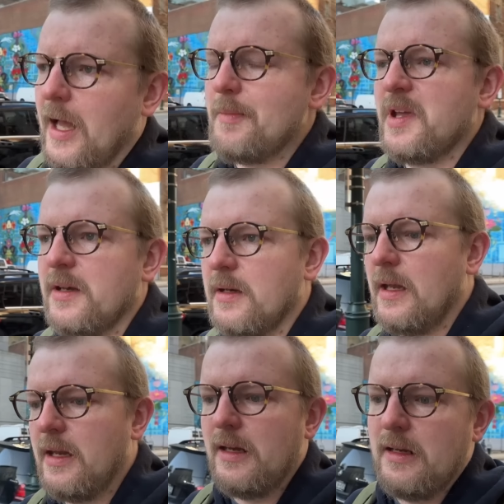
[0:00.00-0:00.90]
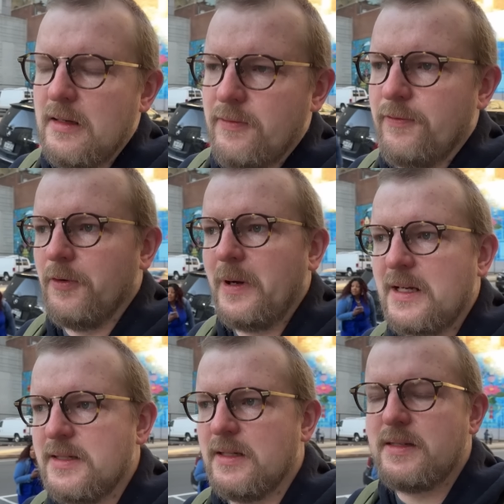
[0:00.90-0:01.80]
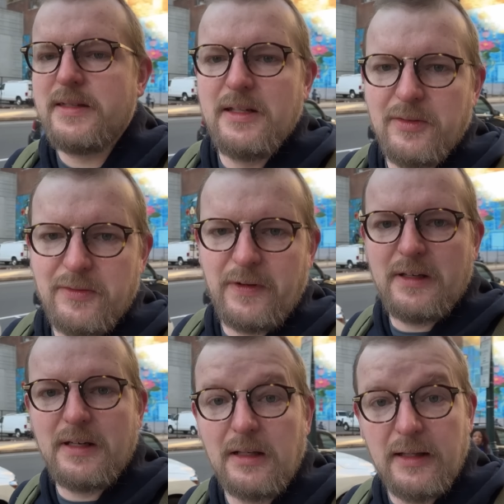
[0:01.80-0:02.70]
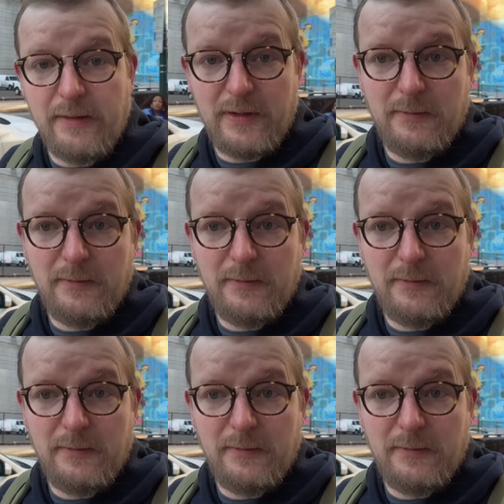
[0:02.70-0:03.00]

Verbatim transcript: I'm in a Phyrexia sealed event at 11.